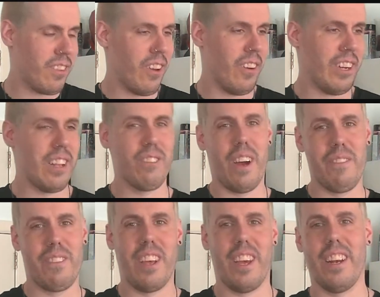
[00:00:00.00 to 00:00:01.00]
so that's why I'm
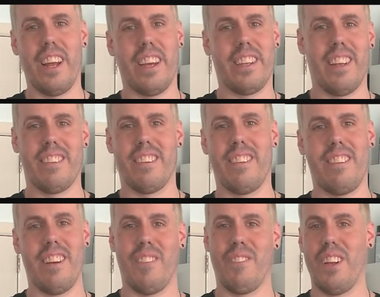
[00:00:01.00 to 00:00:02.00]
saying like this is
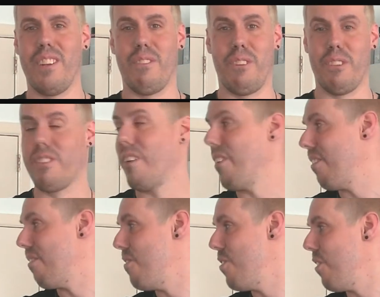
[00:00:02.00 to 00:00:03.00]
gender bent the first time I'm
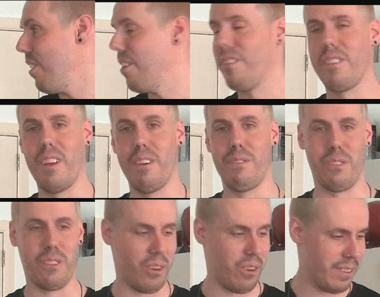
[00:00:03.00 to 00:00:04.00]
doing this stuff,
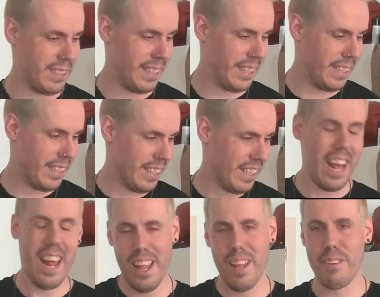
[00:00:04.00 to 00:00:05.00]
so
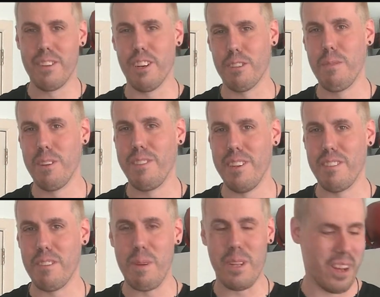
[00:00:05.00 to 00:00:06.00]
a lot of adjustments
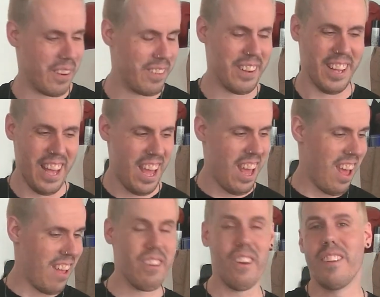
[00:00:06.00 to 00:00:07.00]
needs to be done.
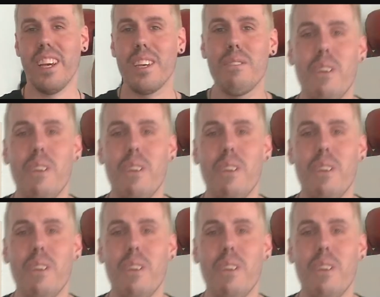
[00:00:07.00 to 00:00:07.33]
So thank you